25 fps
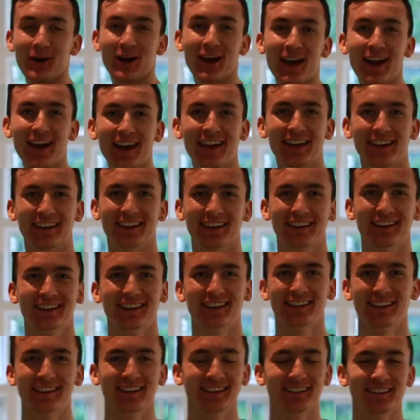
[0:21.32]
hey!
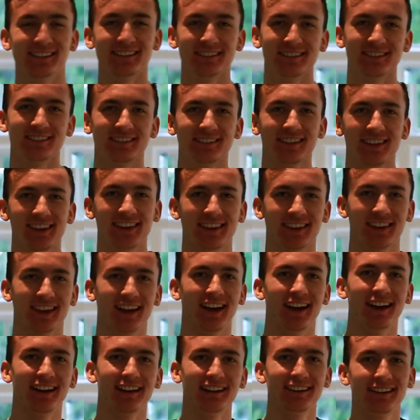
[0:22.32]
Didn't see you
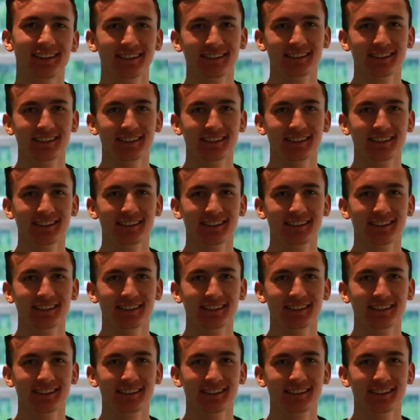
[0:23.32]
there.